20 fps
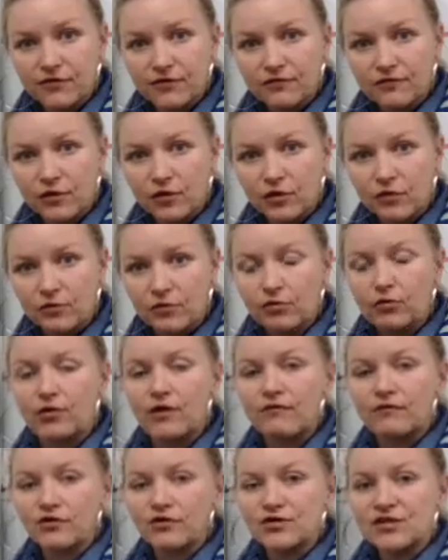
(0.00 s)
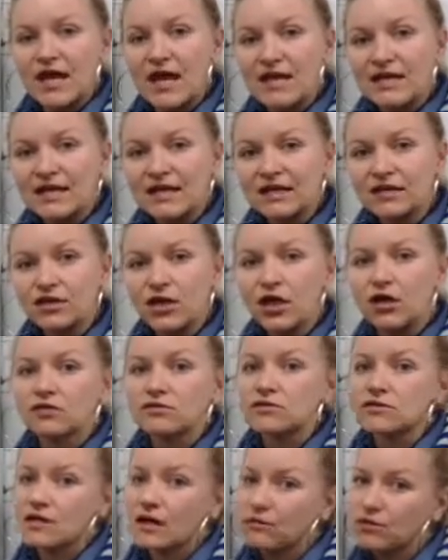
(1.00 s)
your foldable. Or if you're taking
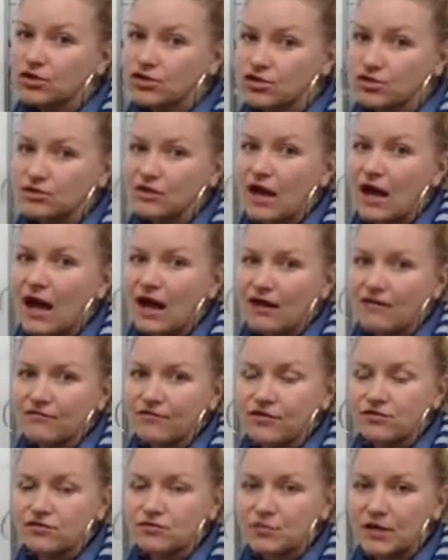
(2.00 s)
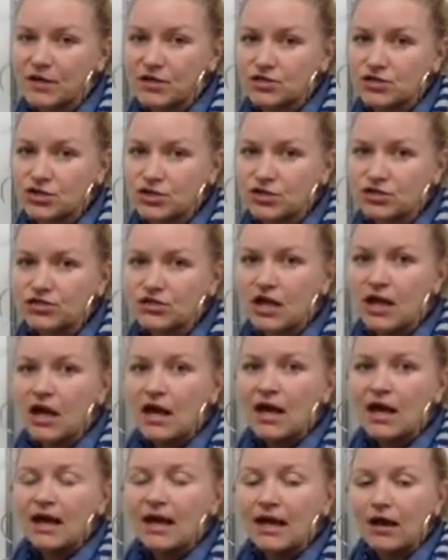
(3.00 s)
notes, I want you to have those pictures
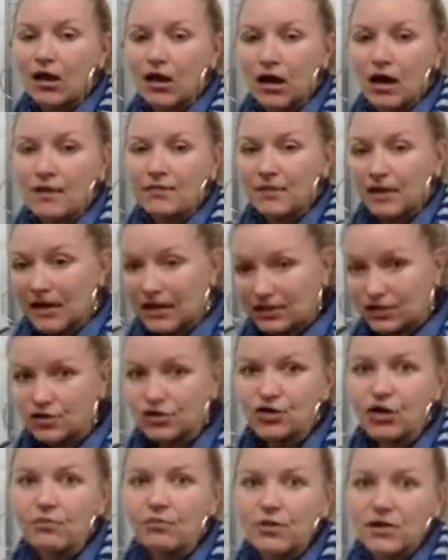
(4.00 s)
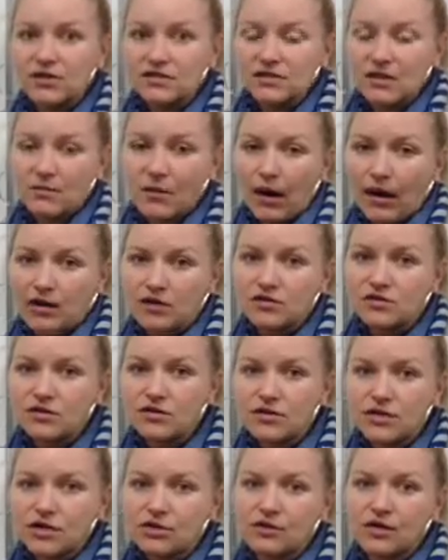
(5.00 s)
in your notebook somewhere so
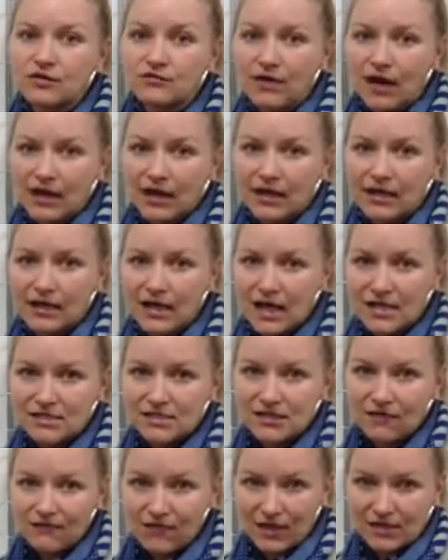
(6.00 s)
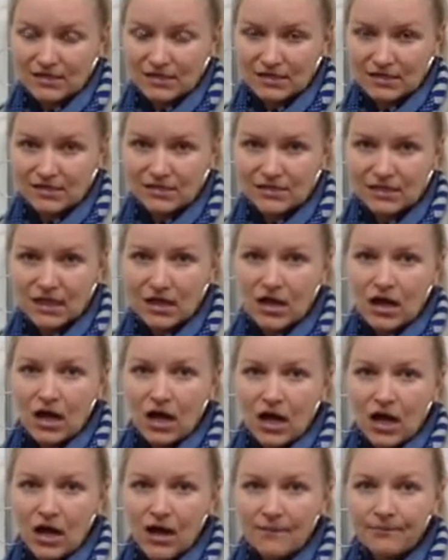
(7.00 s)
that you can recognize the faces.
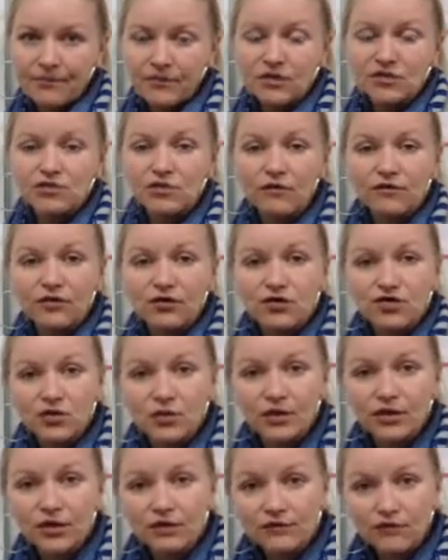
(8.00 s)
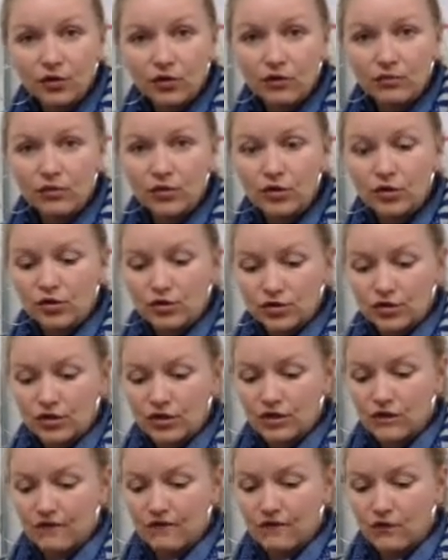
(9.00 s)
So if you're doing your foldable, you're
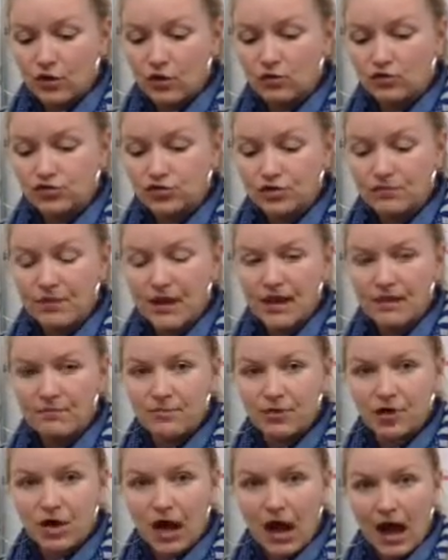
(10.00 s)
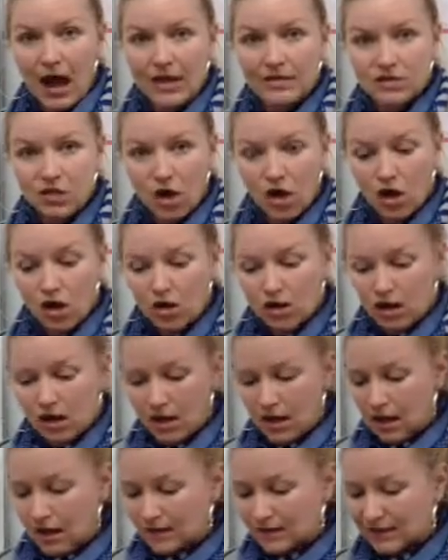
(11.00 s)
going to fold your paper hot dog,
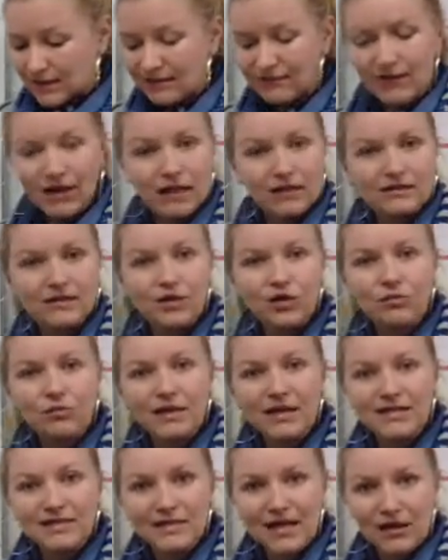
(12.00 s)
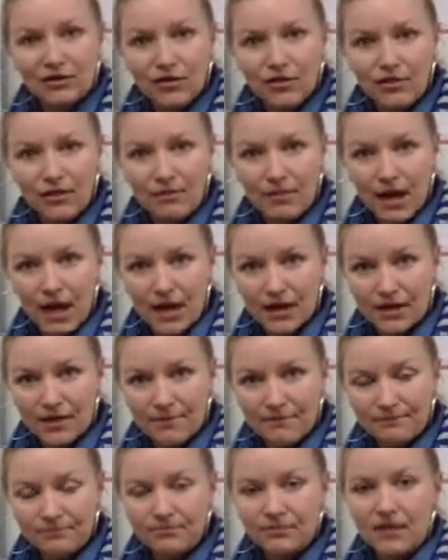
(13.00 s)
leaving a little bit down at the
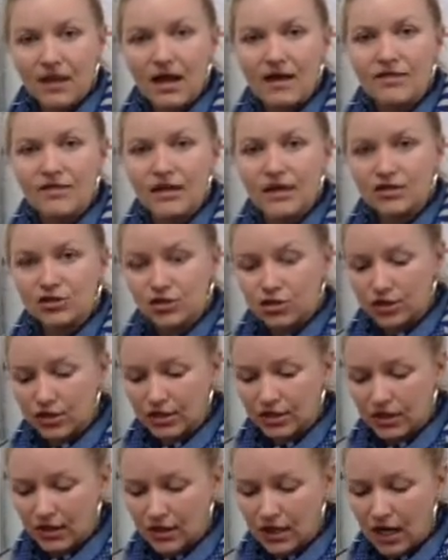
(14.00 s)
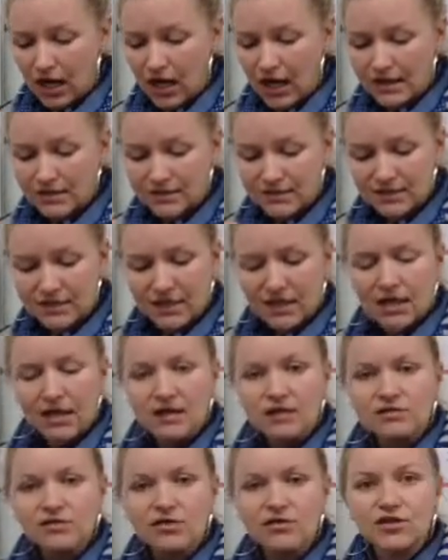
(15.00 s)
bottom. And then you're going to cut
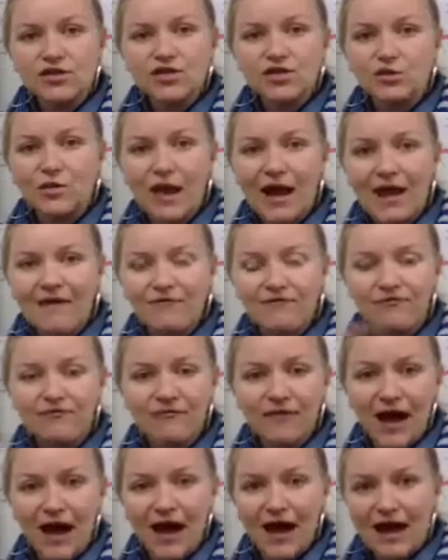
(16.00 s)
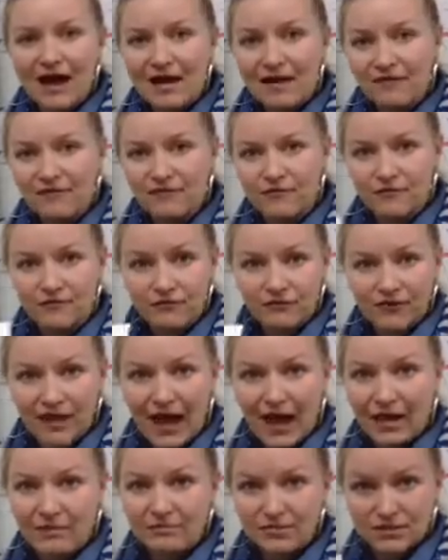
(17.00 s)
so that you have 5
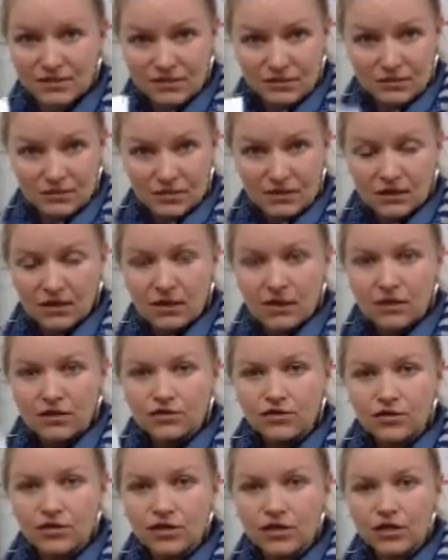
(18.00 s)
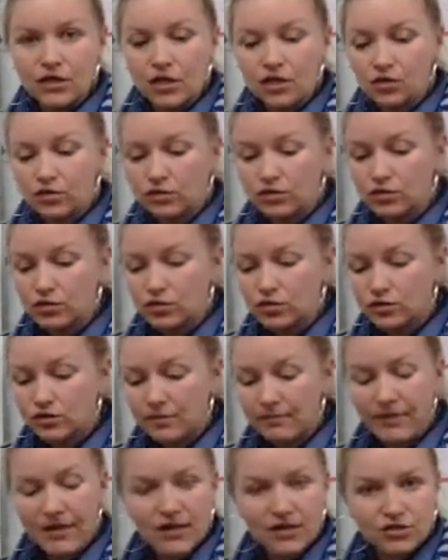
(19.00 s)
flaps. You're going to glue
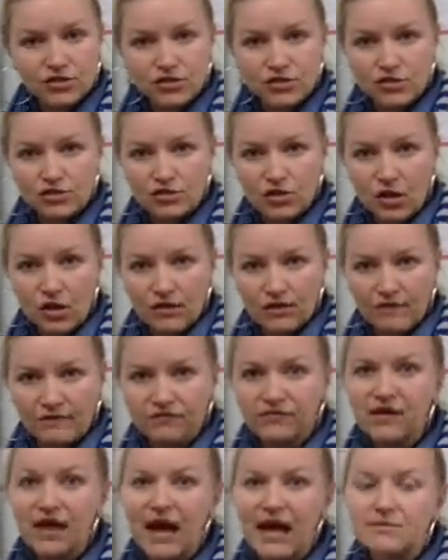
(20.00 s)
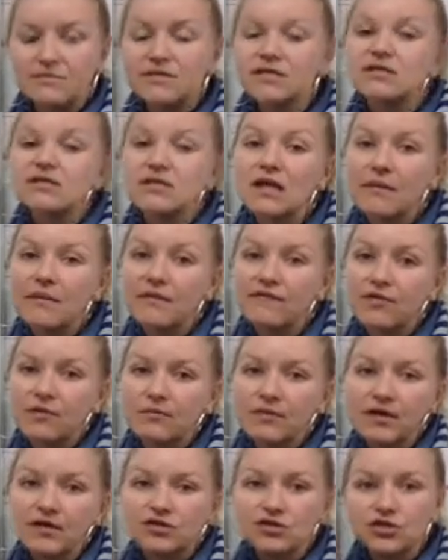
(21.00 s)
the pictures on the flaps. Some of the
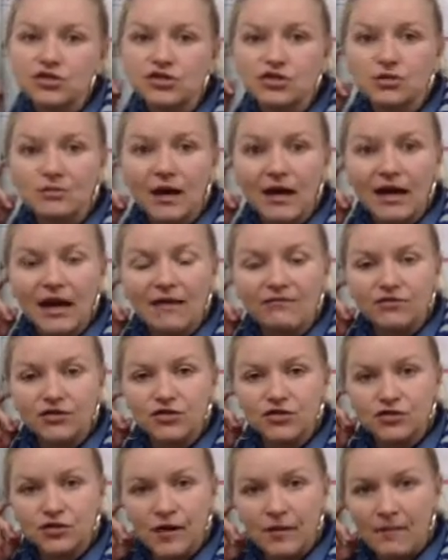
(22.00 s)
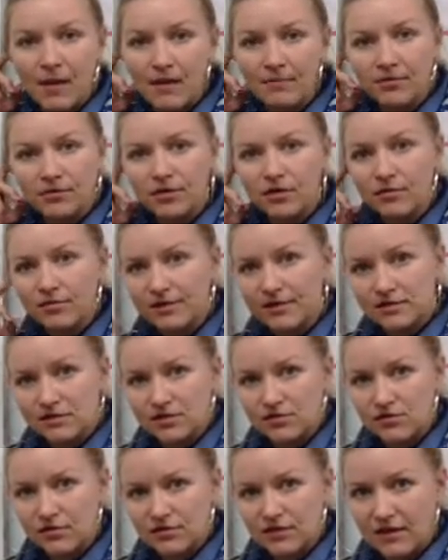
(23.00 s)
pictures you might have to trim up a little bit
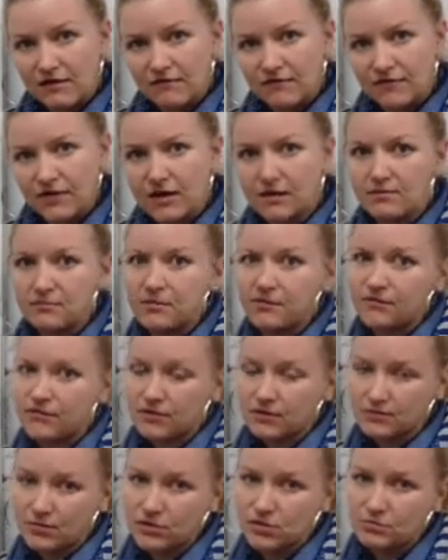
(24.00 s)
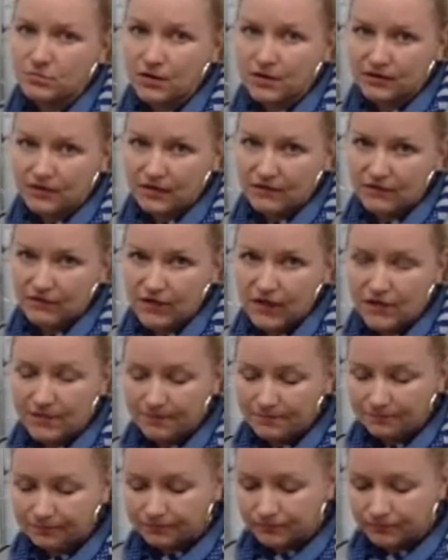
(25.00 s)
so that they fit, but for the most part they fit.